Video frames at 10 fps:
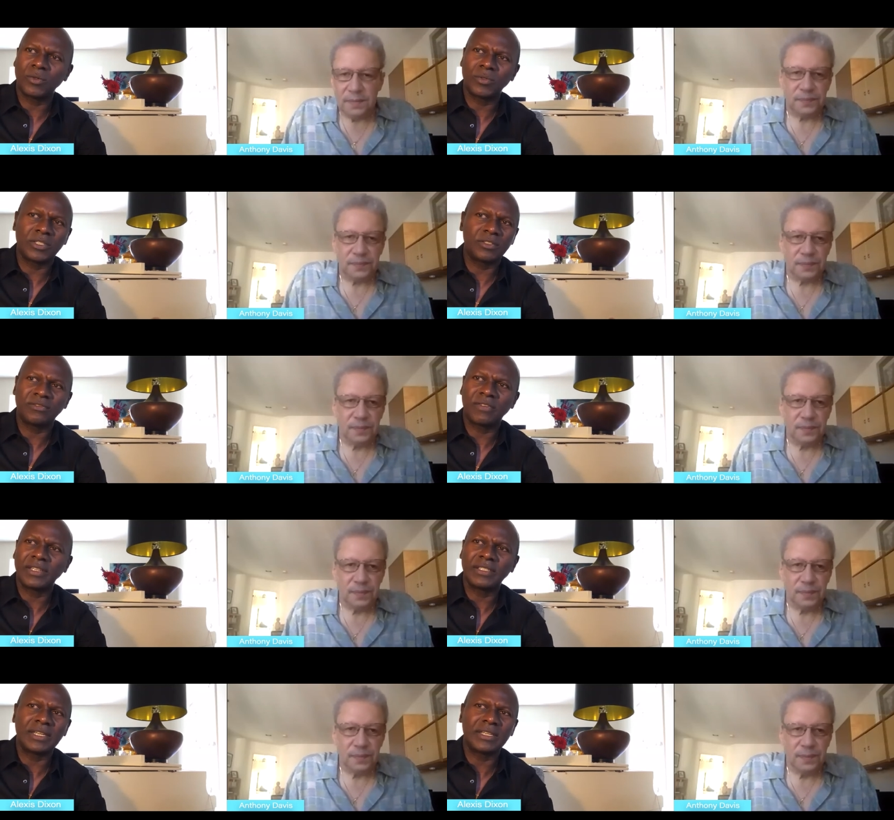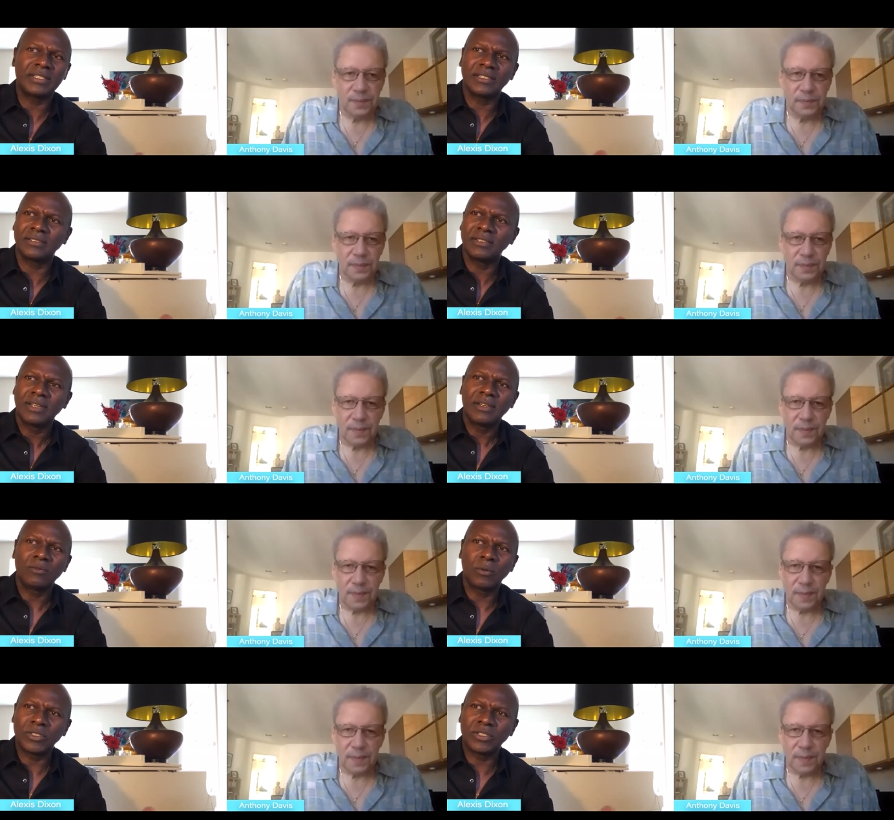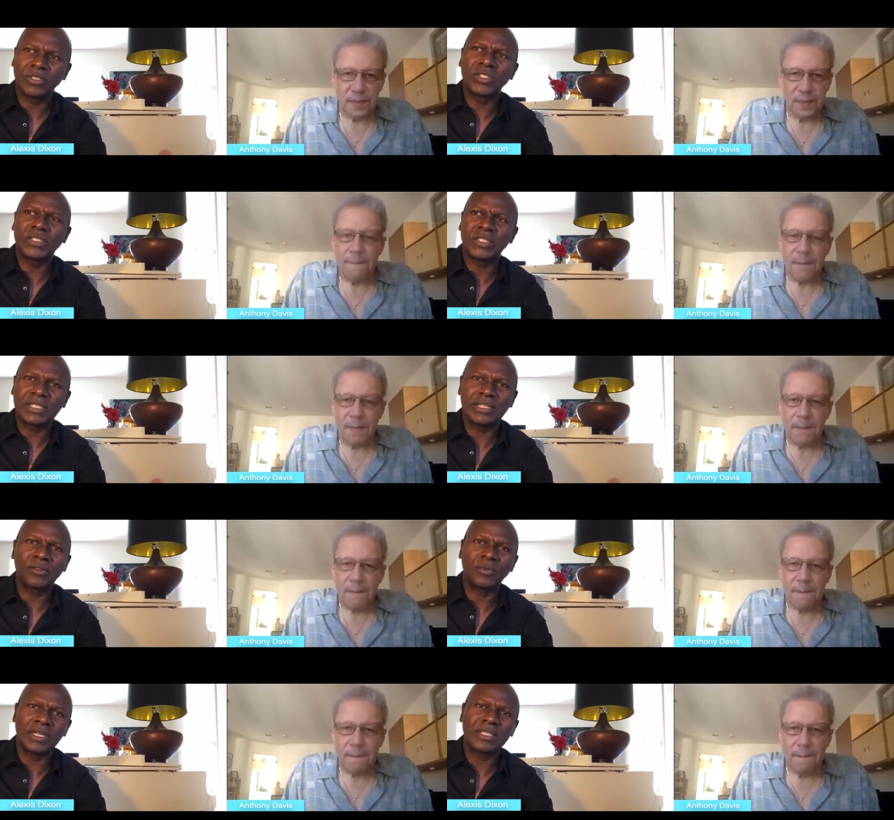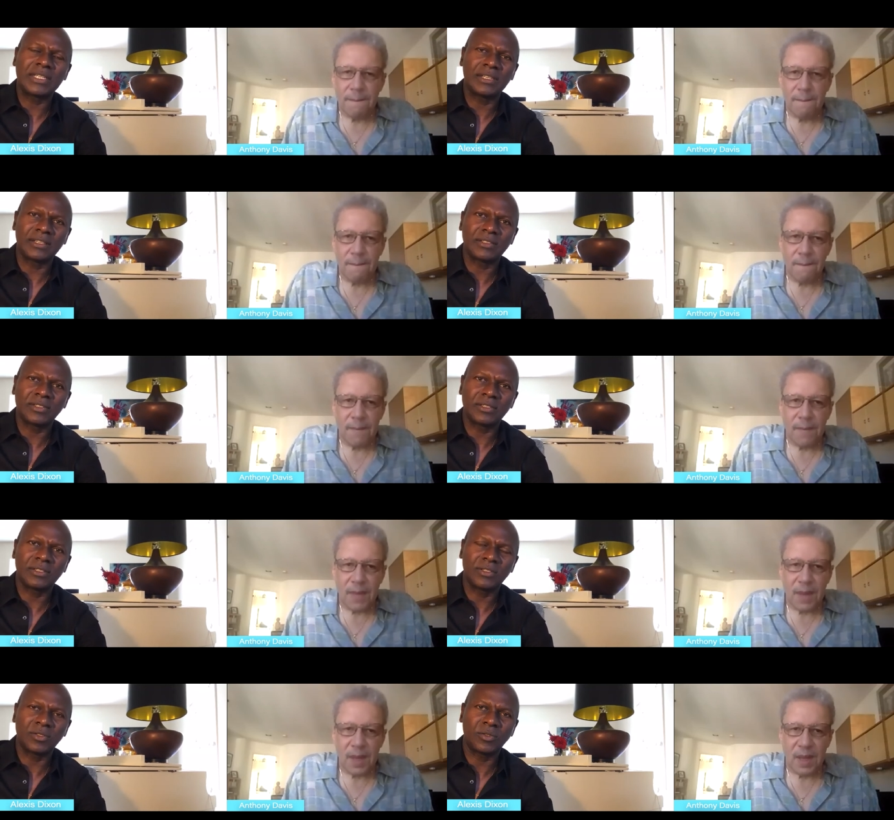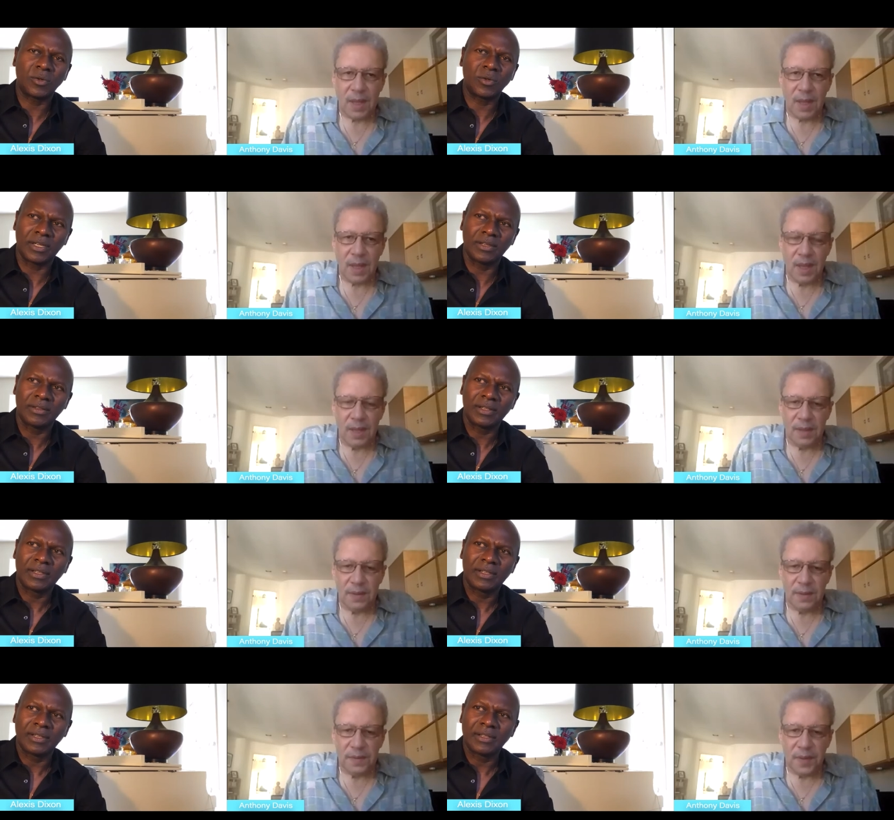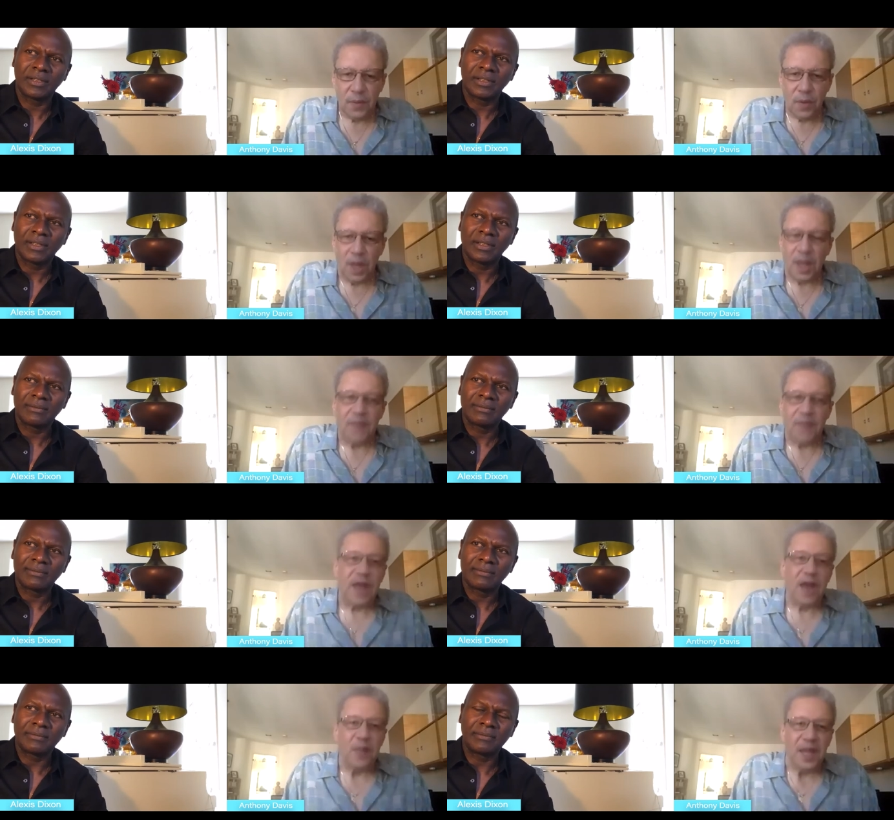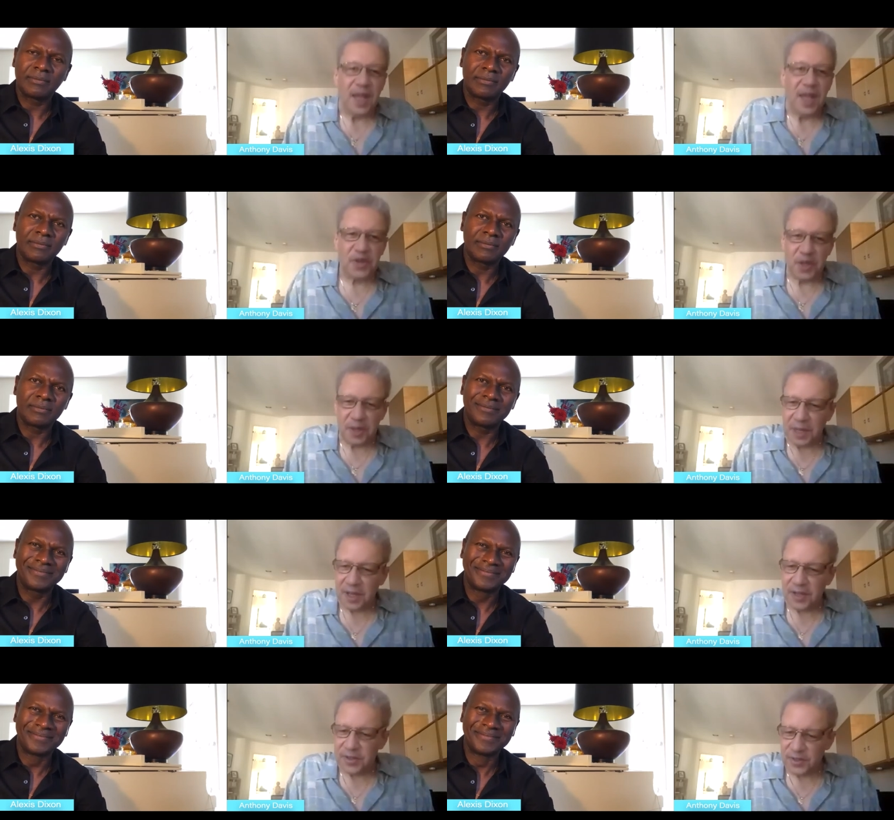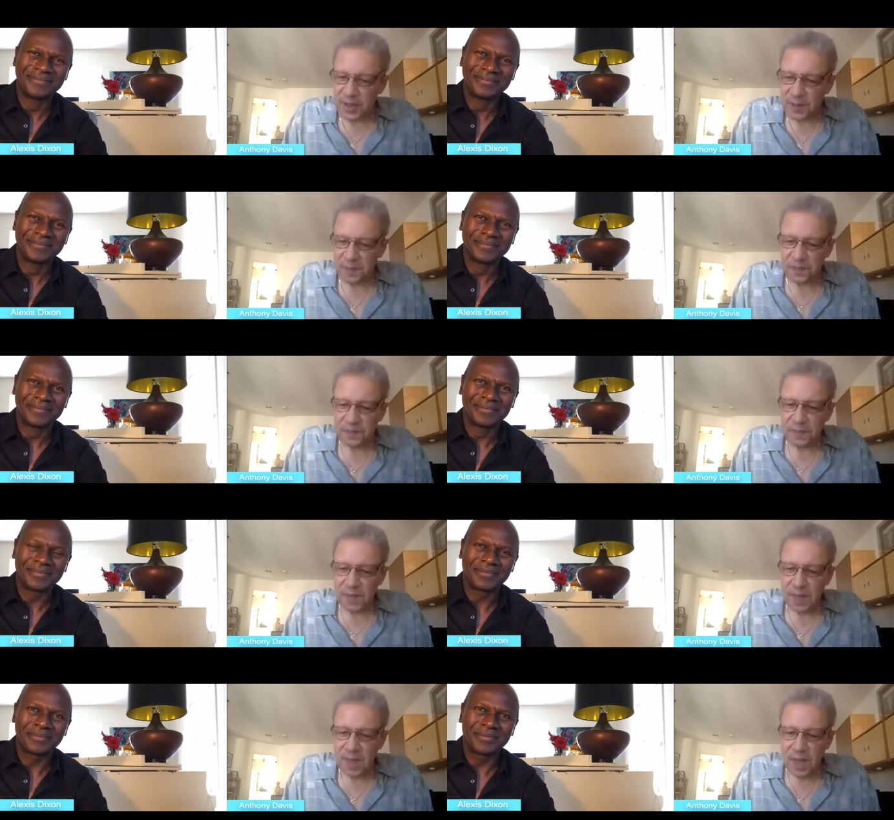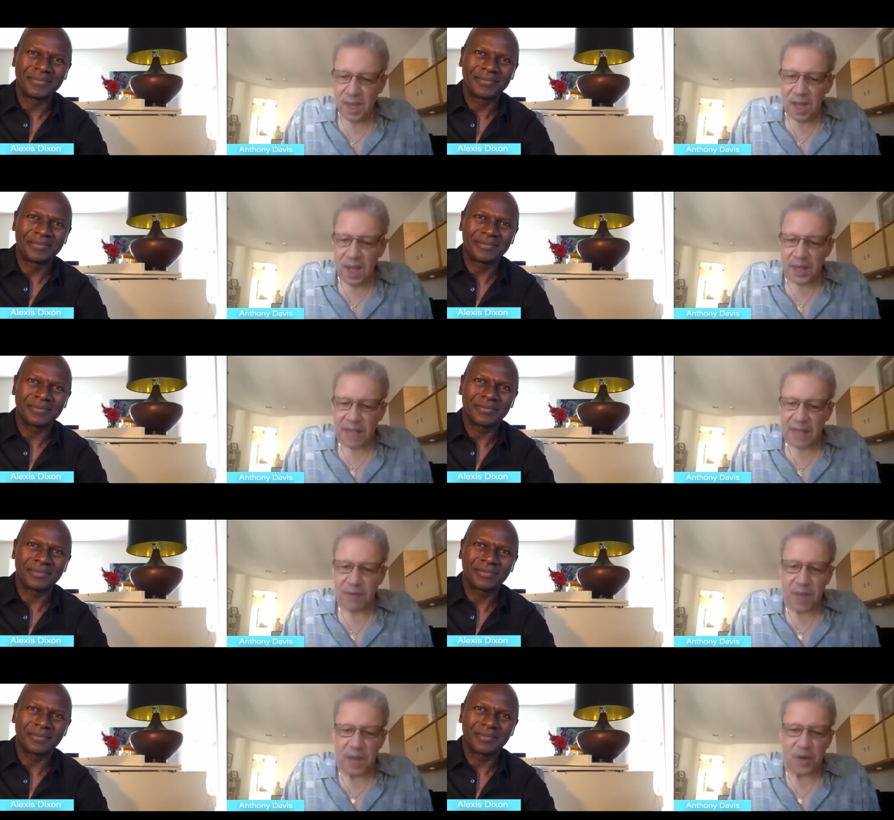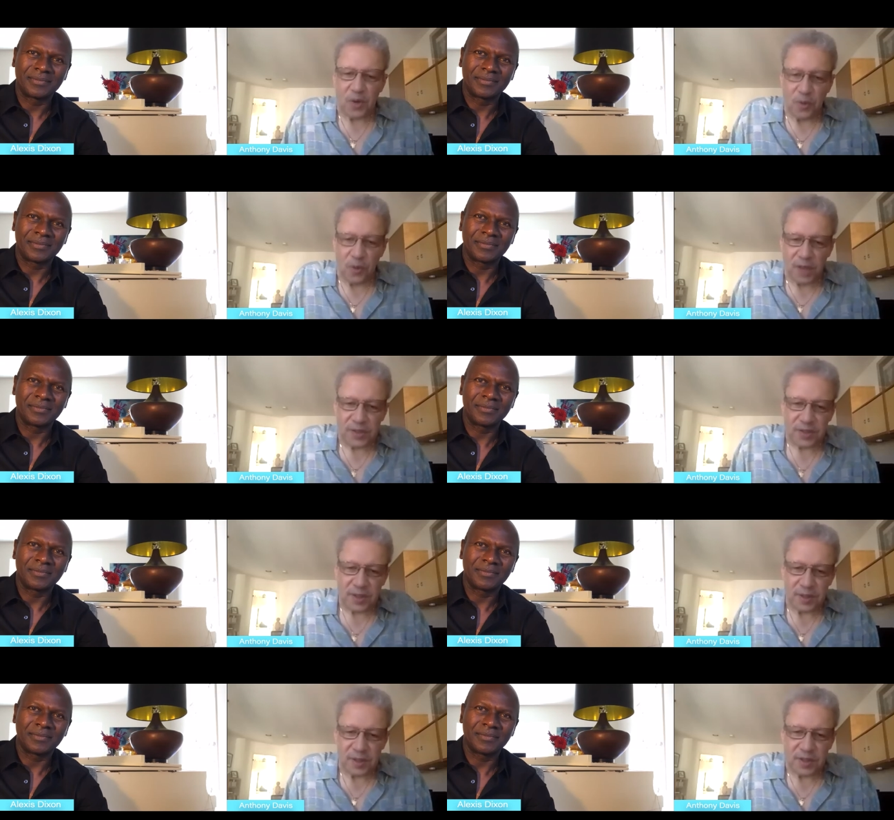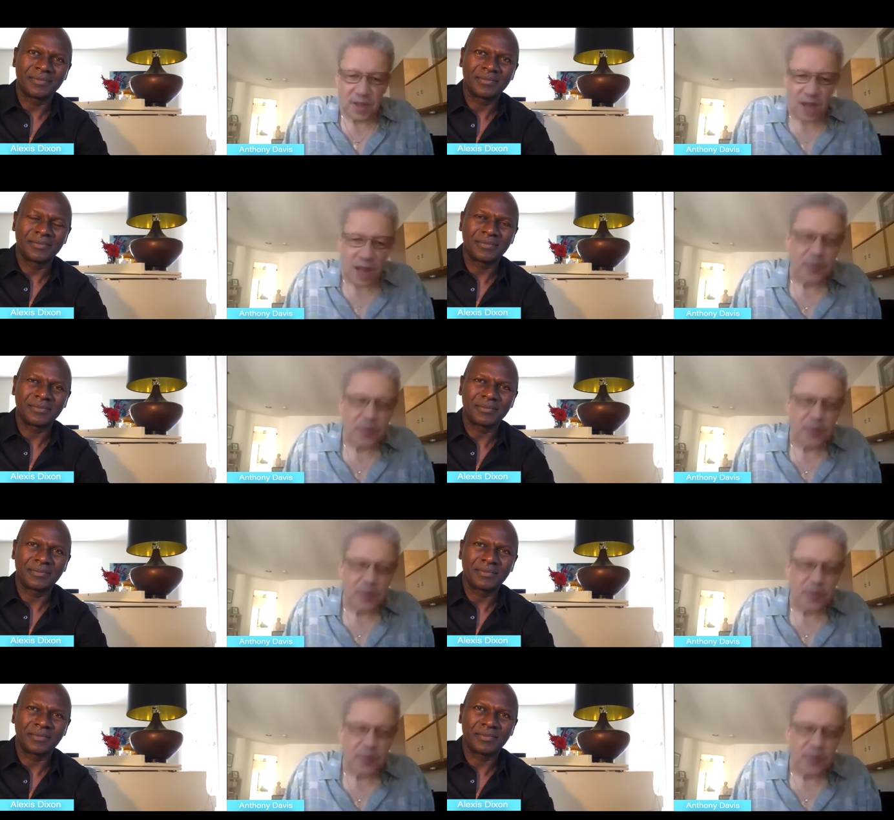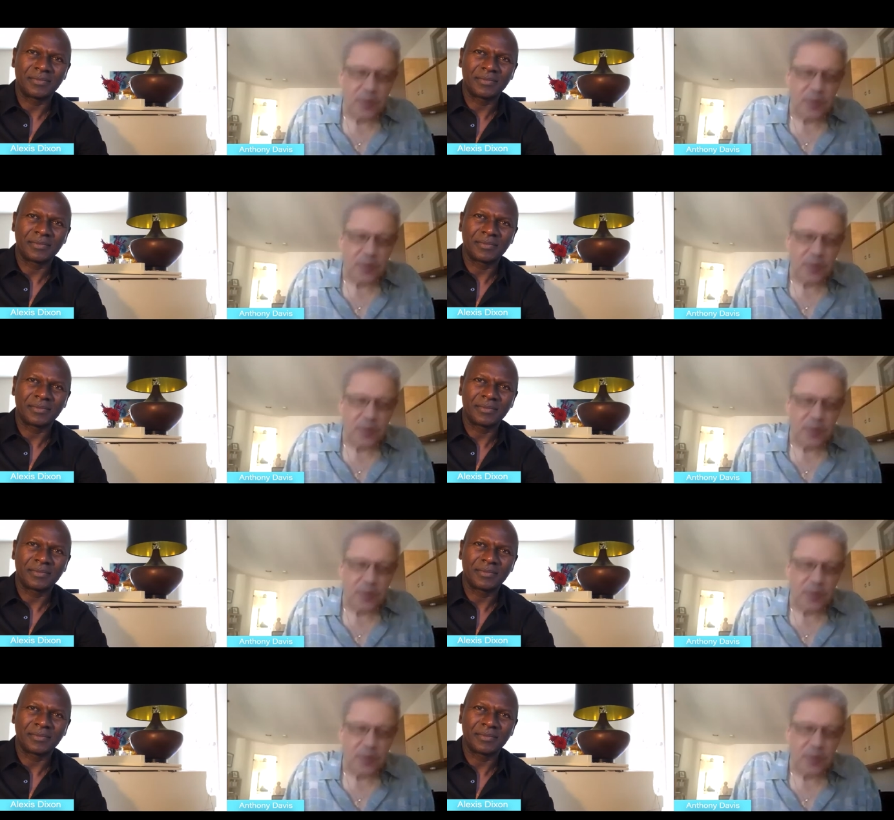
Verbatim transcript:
Speaker 1: you, or did you find it, and what was the journey in creating this this story? Well, it found
Speaker 2: me actually because um, uh, Kevin Maynor, who runs his this office an opera